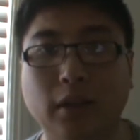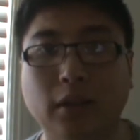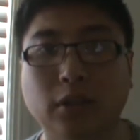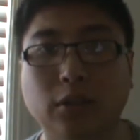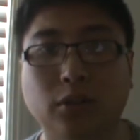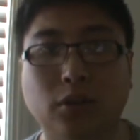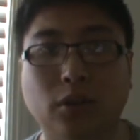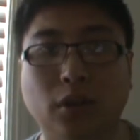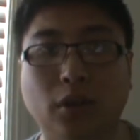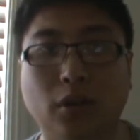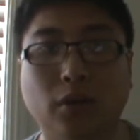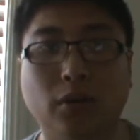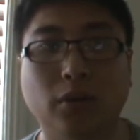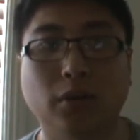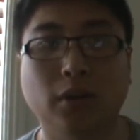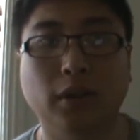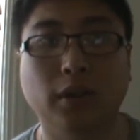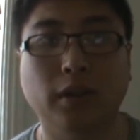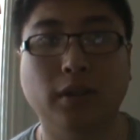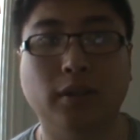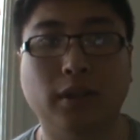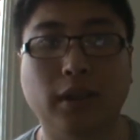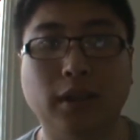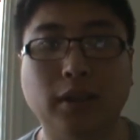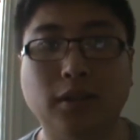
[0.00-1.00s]
So
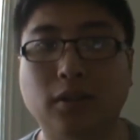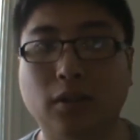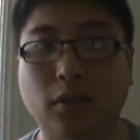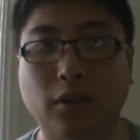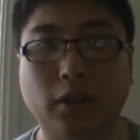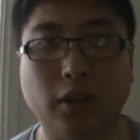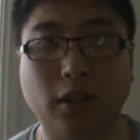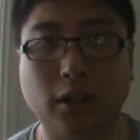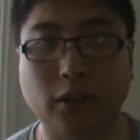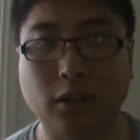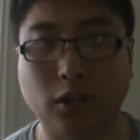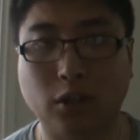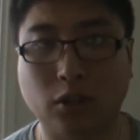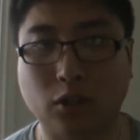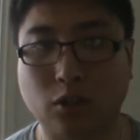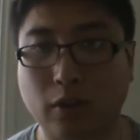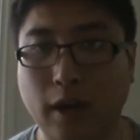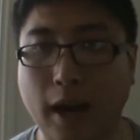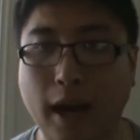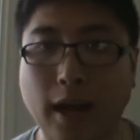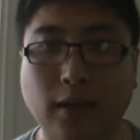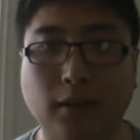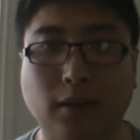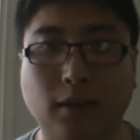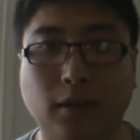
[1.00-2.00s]
things are going to
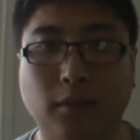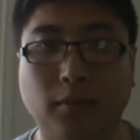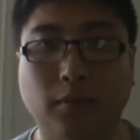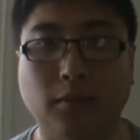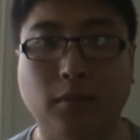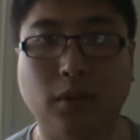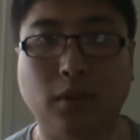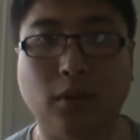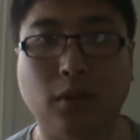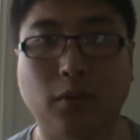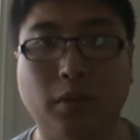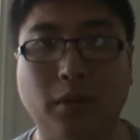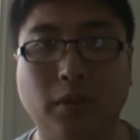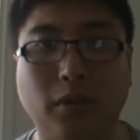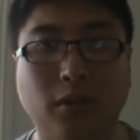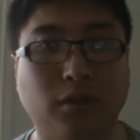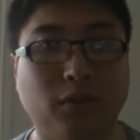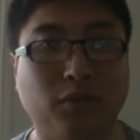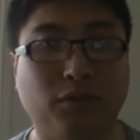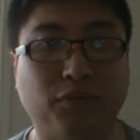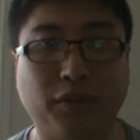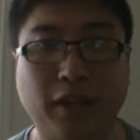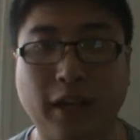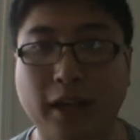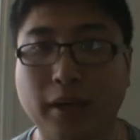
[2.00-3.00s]
distract them, whether it's
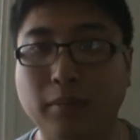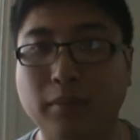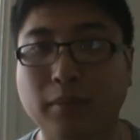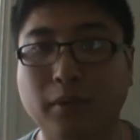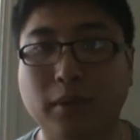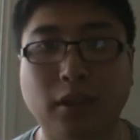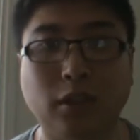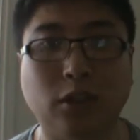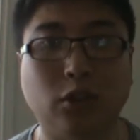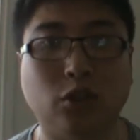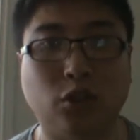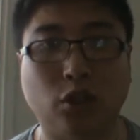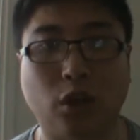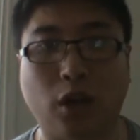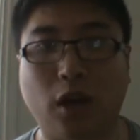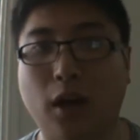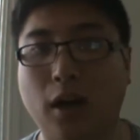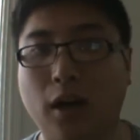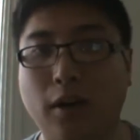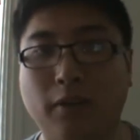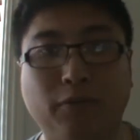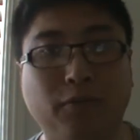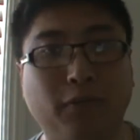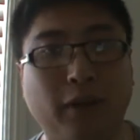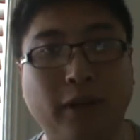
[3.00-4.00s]
family,
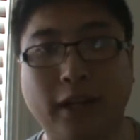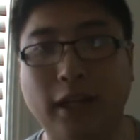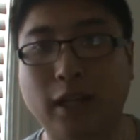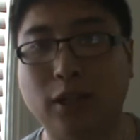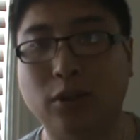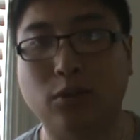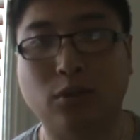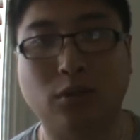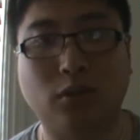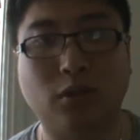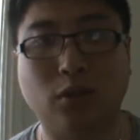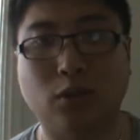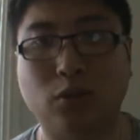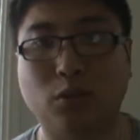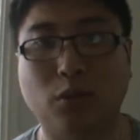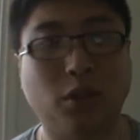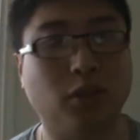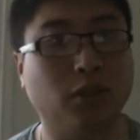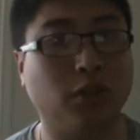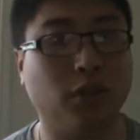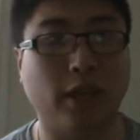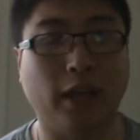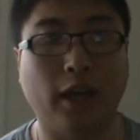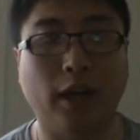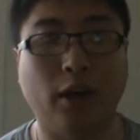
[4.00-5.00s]
job, financial
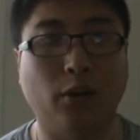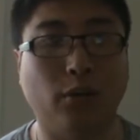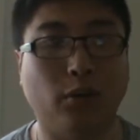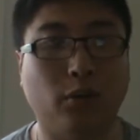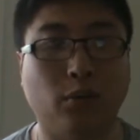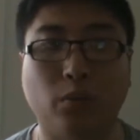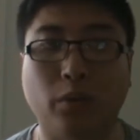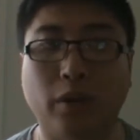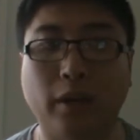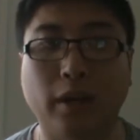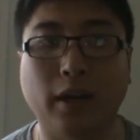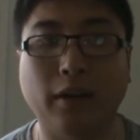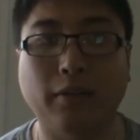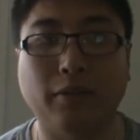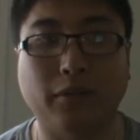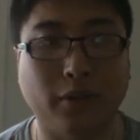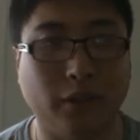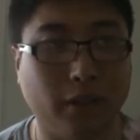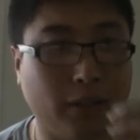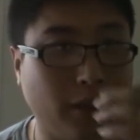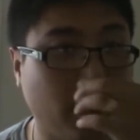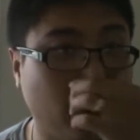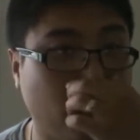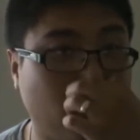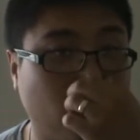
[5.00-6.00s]
situation, health, whatever
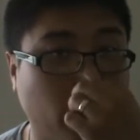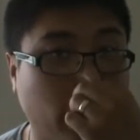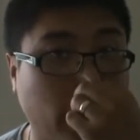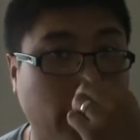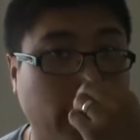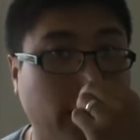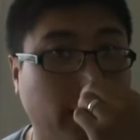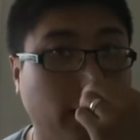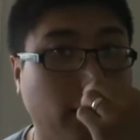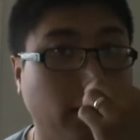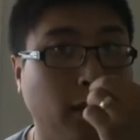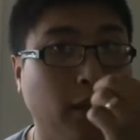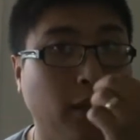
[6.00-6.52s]
it is, right?